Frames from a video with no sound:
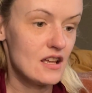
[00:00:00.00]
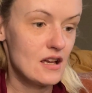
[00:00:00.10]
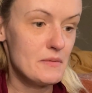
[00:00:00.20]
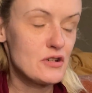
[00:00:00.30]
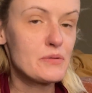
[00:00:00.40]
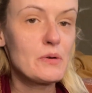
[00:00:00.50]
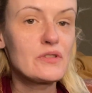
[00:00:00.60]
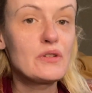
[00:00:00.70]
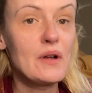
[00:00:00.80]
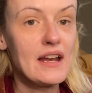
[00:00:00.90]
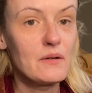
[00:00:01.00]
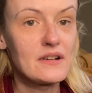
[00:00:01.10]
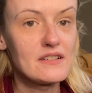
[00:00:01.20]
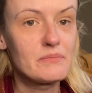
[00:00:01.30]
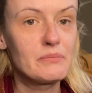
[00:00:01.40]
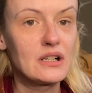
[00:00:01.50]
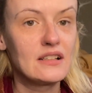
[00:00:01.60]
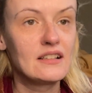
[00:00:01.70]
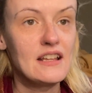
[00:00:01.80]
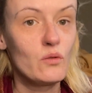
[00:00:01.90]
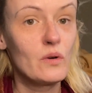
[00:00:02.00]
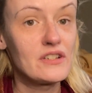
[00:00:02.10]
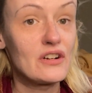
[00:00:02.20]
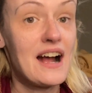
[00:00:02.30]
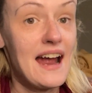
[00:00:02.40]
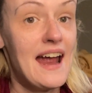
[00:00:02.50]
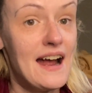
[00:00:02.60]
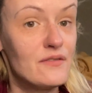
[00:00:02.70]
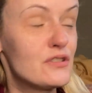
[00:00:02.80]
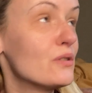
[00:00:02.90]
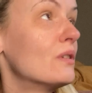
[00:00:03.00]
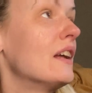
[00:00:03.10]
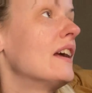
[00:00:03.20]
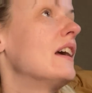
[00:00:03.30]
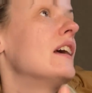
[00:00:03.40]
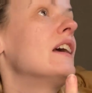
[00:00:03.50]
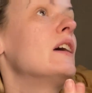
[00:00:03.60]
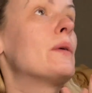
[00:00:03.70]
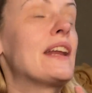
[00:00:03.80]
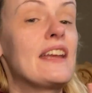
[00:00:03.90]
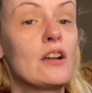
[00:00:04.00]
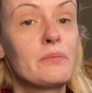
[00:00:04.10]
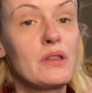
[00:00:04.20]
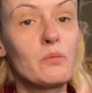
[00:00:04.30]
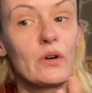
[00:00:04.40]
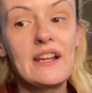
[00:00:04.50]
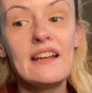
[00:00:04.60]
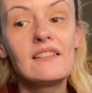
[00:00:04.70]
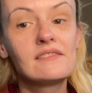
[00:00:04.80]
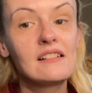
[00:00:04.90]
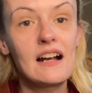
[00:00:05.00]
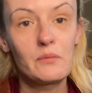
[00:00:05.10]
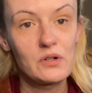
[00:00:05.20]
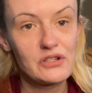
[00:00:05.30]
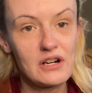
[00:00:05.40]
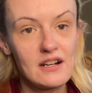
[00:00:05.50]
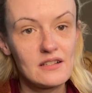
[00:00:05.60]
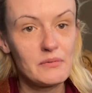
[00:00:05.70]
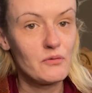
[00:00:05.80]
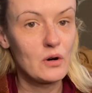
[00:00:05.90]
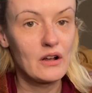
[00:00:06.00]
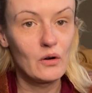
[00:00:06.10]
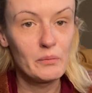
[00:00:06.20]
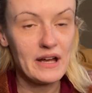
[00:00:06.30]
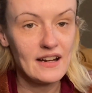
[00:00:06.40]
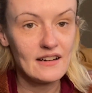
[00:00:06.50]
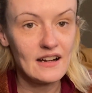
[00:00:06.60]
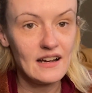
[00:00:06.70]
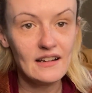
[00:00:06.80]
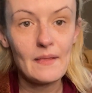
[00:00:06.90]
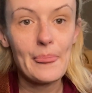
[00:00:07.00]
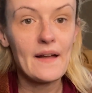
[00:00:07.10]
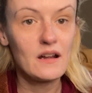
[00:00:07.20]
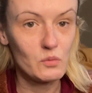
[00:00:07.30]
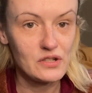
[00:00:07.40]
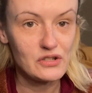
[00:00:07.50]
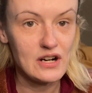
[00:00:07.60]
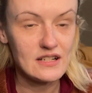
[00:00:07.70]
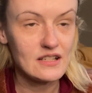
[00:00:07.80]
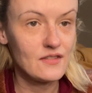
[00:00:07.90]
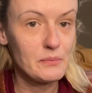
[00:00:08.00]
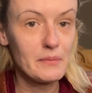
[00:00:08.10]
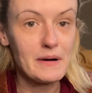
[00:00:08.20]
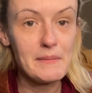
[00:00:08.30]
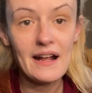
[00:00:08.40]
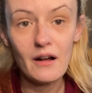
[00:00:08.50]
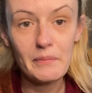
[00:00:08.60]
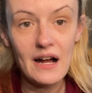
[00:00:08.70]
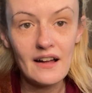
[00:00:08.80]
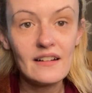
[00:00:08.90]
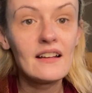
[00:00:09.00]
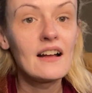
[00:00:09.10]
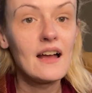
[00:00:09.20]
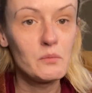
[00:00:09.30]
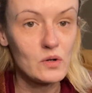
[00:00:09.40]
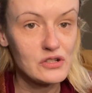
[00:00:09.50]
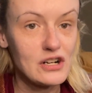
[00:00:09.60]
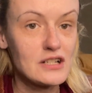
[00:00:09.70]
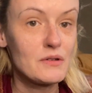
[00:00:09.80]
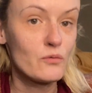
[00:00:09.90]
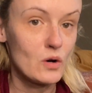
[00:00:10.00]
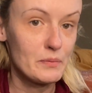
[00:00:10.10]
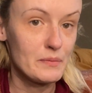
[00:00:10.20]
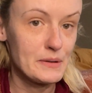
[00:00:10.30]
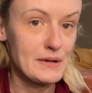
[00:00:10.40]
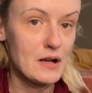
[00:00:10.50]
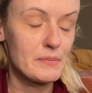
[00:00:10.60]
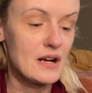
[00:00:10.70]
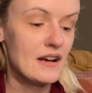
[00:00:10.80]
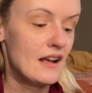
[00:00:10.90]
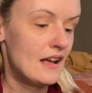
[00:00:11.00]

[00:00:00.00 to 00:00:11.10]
I mean you're supposed to anyways, but in the winter I have to. When I get up in the morning, I moisturize. Before I go to bed at night, I moisturize. If I put my makeup on, I moisturize before I put my makeup on.